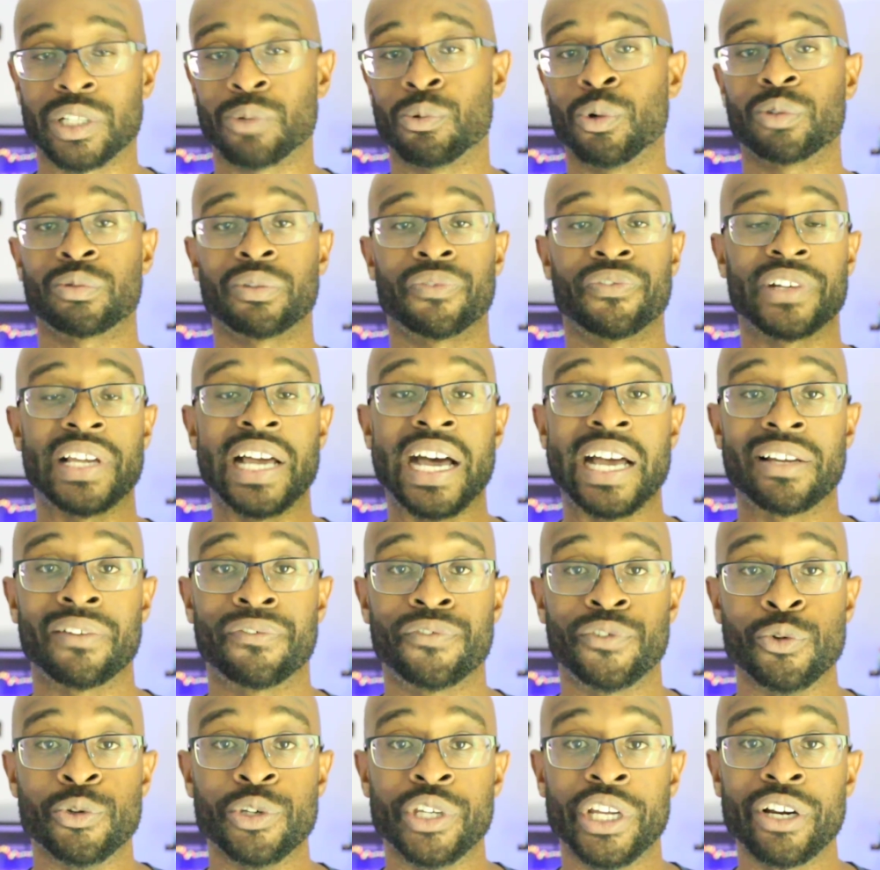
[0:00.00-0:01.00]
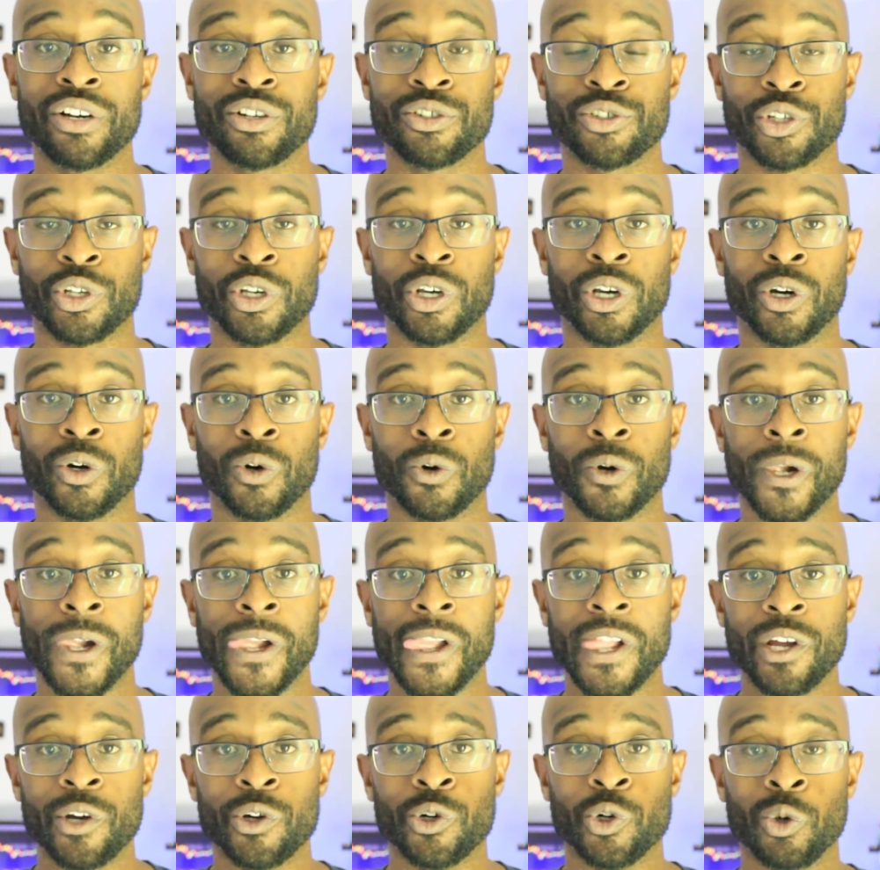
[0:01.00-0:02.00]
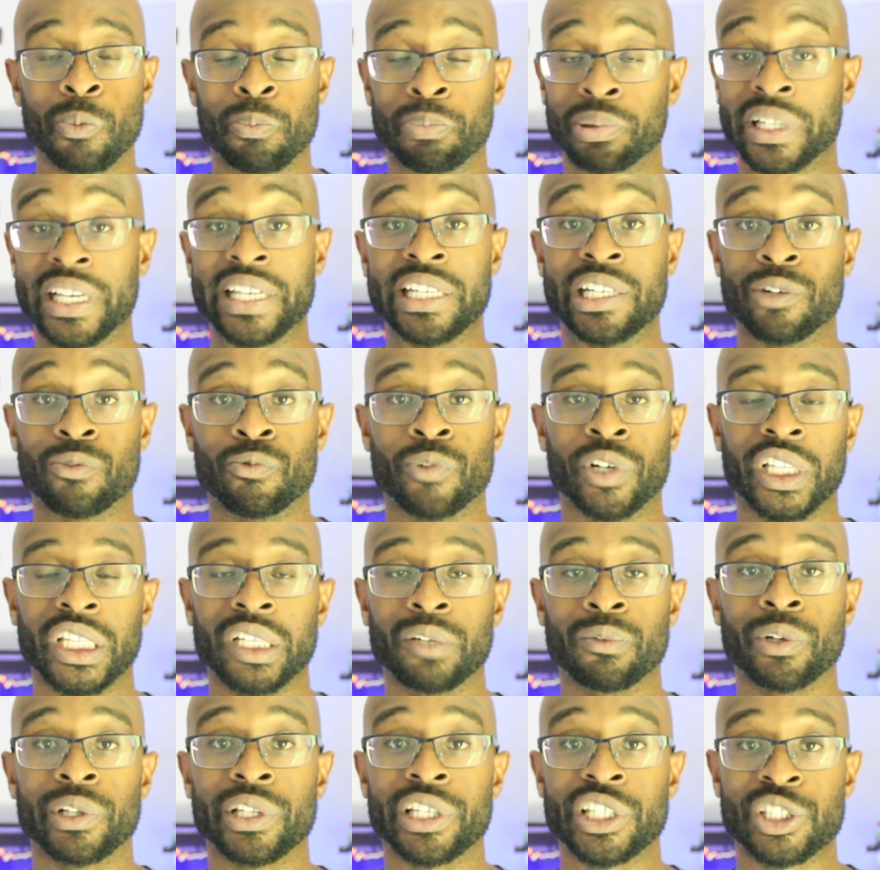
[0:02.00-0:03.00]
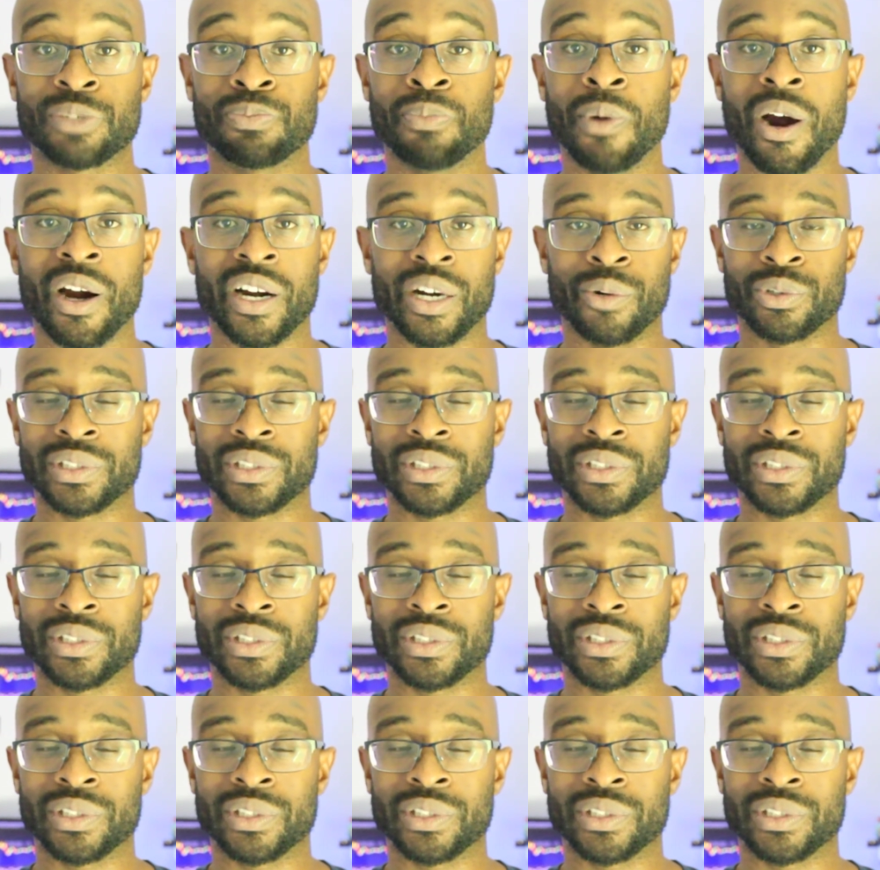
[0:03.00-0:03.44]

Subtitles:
I worked with a guy a few years ago who played it really, really smart.